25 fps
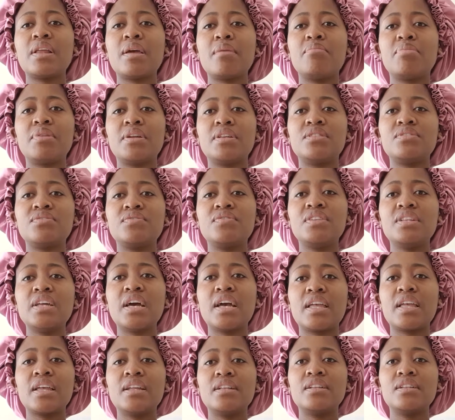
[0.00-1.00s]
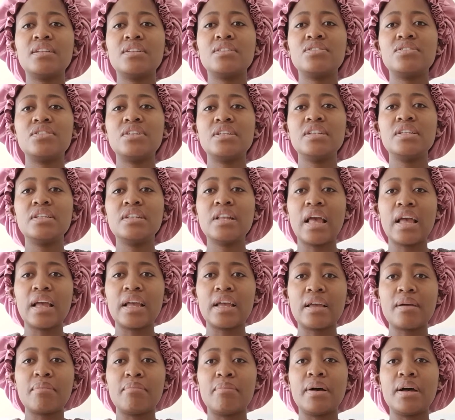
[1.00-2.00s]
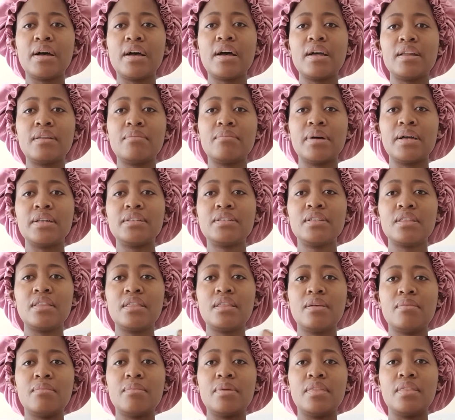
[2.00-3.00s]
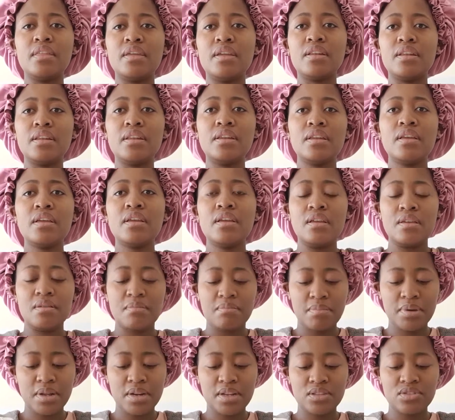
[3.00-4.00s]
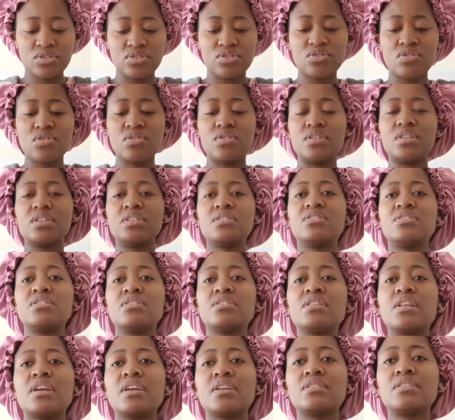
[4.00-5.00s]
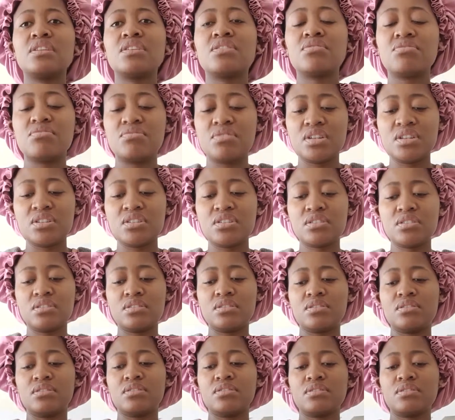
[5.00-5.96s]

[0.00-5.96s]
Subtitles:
I breastfeed, I can actually like unbutton them and then, but it's not, it's just like decoration.